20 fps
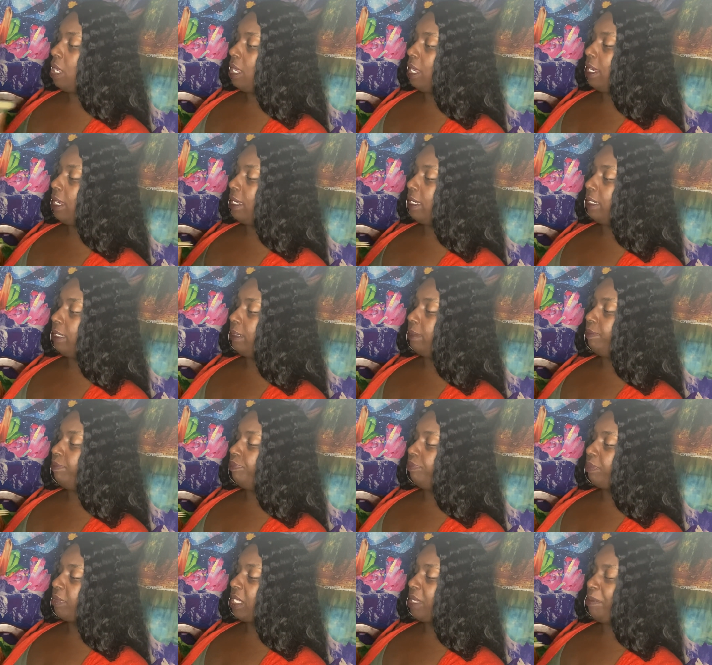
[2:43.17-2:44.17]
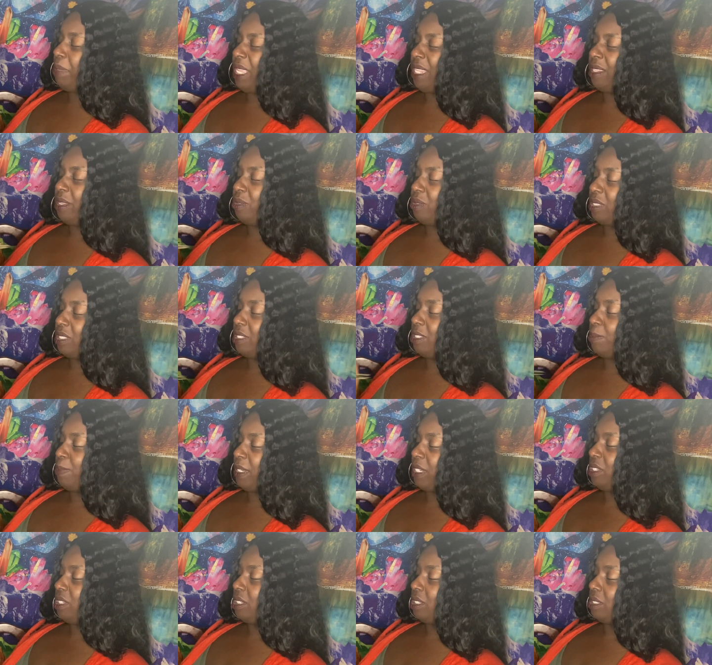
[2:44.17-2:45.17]
um, be a little
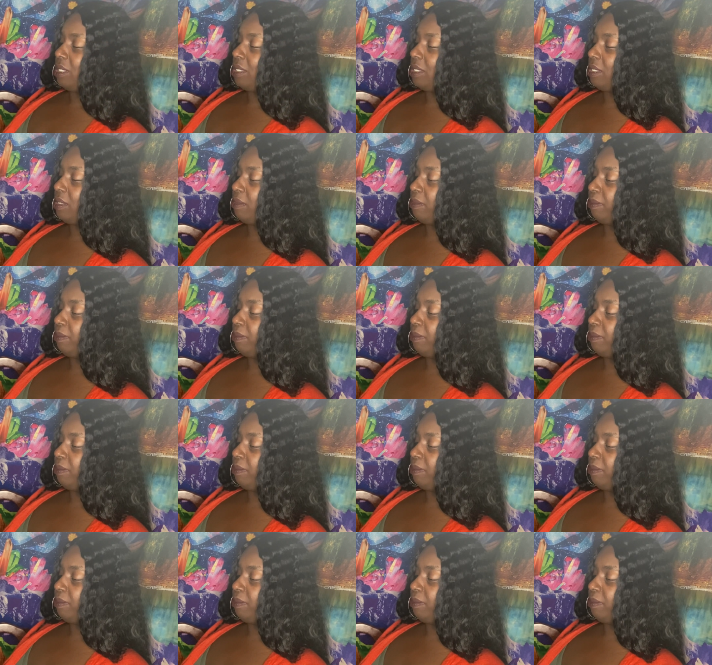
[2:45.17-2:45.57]
suspicious.